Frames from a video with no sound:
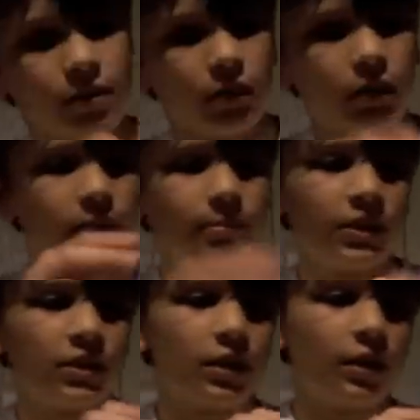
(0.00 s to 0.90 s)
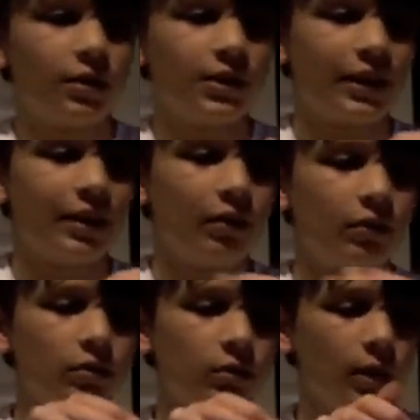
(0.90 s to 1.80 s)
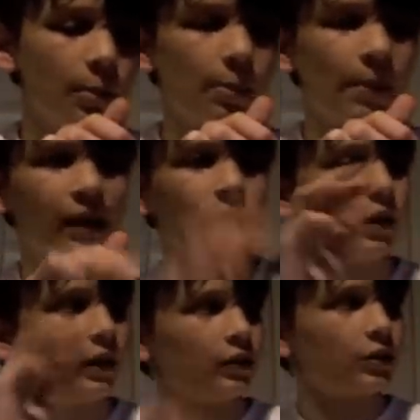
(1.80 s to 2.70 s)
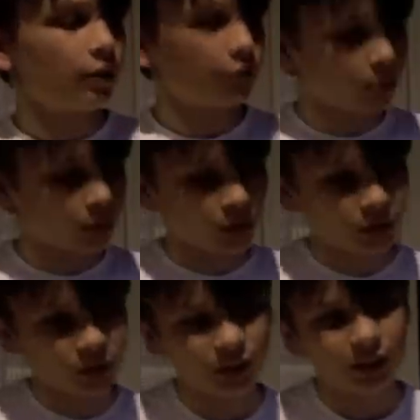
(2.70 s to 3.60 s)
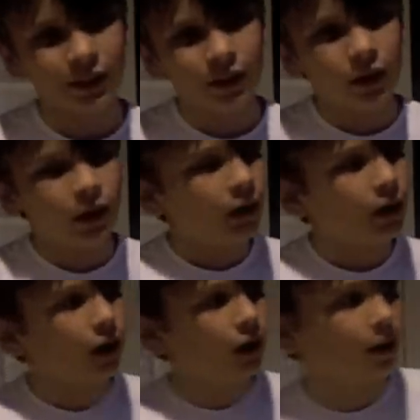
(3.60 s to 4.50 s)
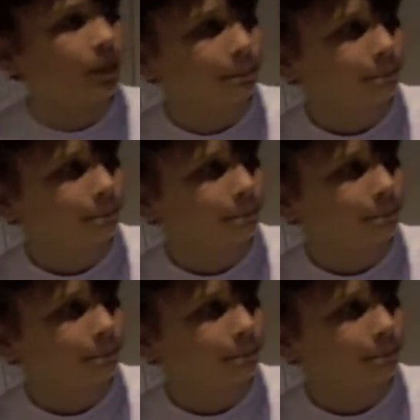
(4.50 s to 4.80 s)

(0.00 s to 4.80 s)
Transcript: or I'm just gonna take it out to a couple backyard airsoft wars, um,